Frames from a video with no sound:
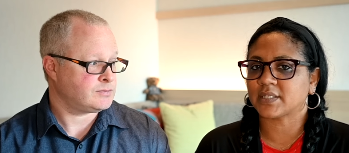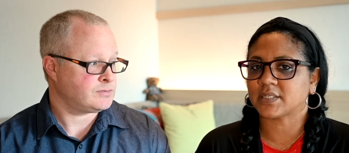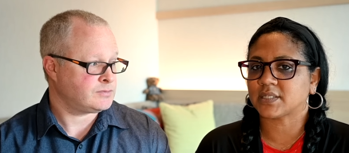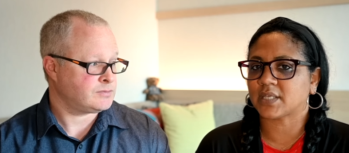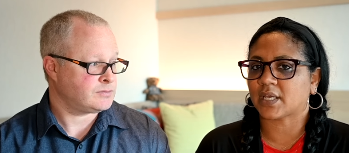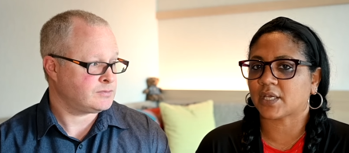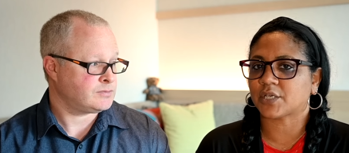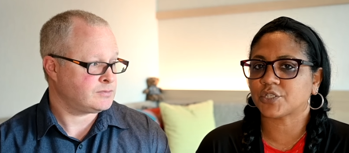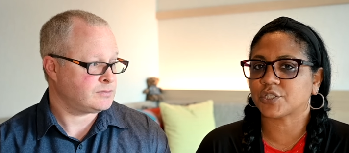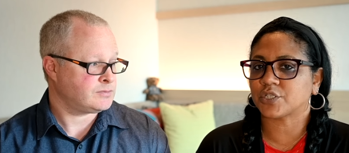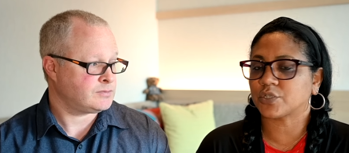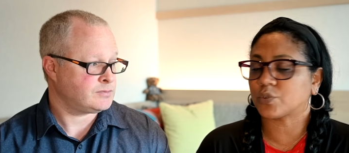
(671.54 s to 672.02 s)

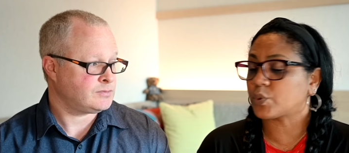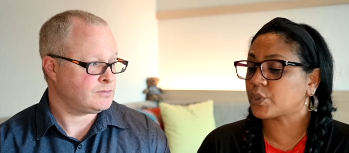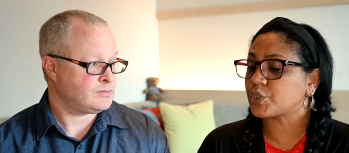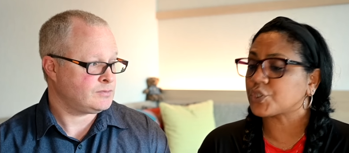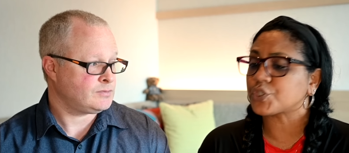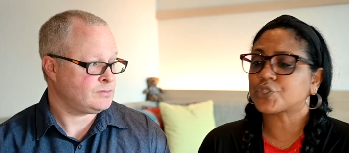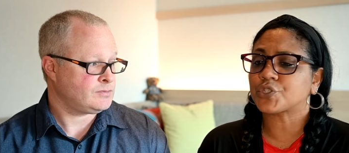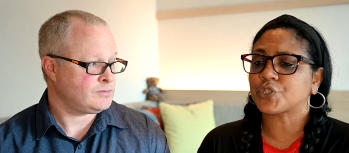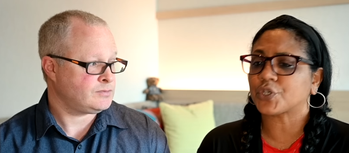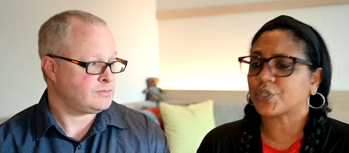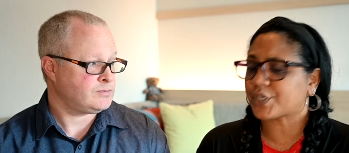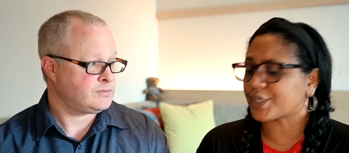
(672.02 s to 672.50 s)
Speaker 1: section. We
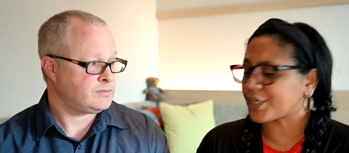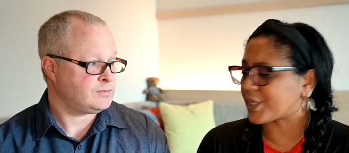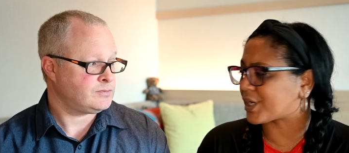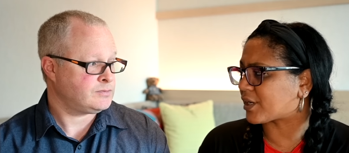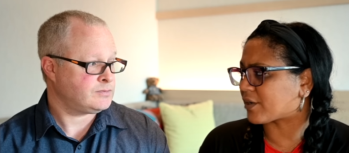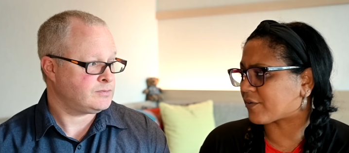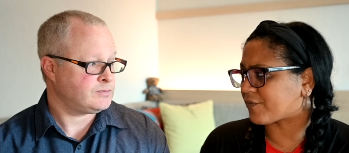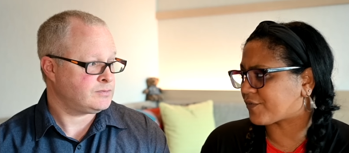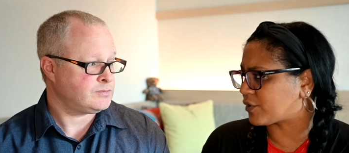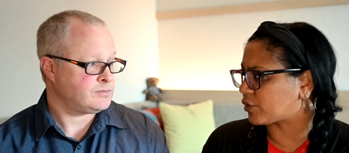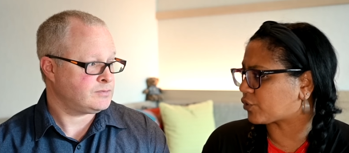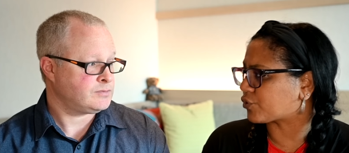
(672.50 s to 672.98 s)
just took it on
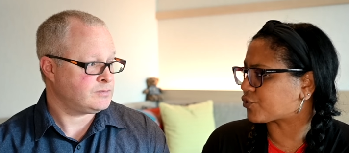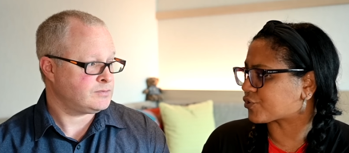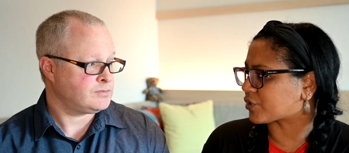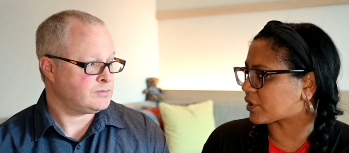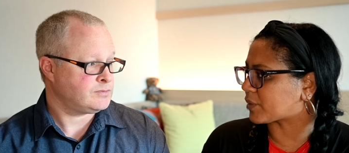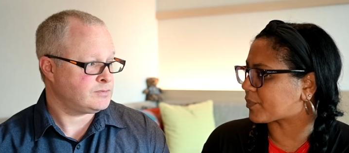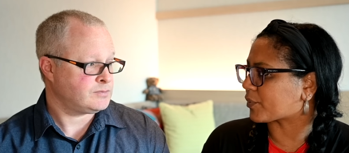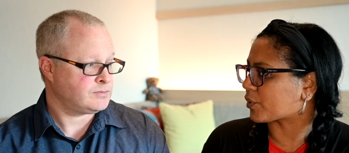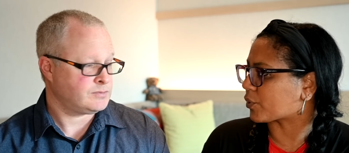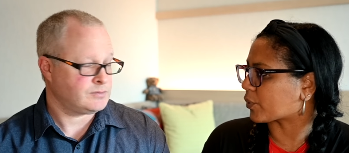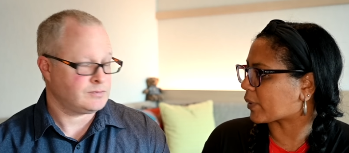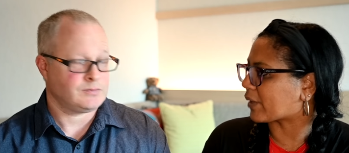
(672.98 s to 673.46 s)
a field
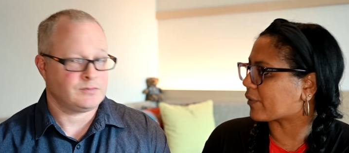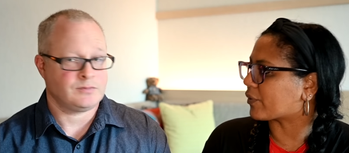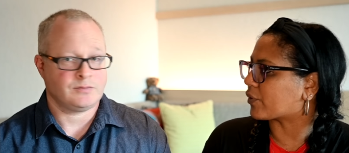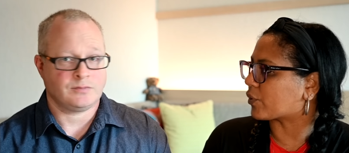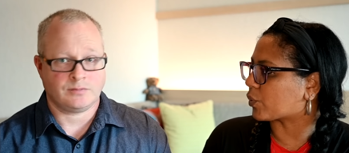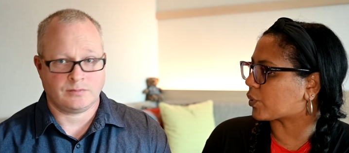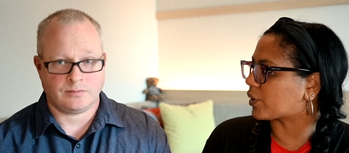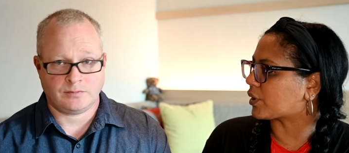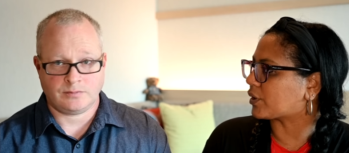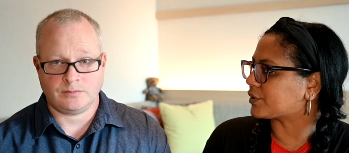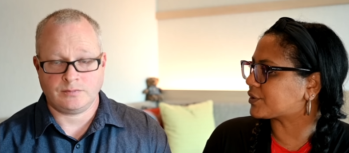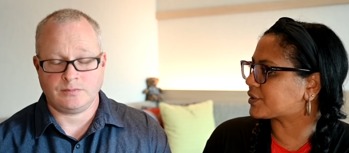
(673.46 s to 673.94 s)
trip around the
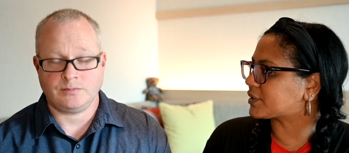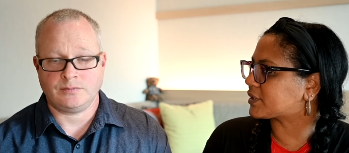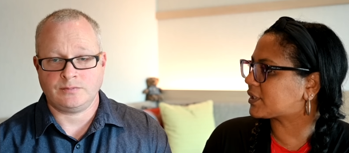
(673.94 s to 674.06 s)
world.